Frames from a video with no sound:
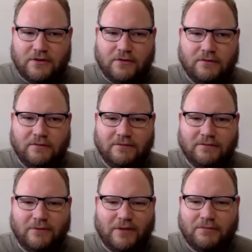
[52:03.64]
you
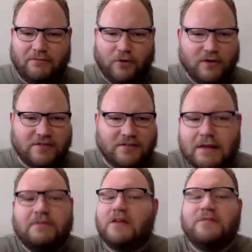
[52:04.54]
with voices.
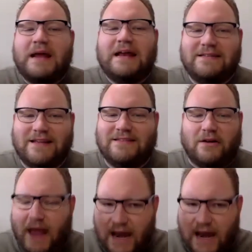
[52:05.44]
It doesn't make any sense on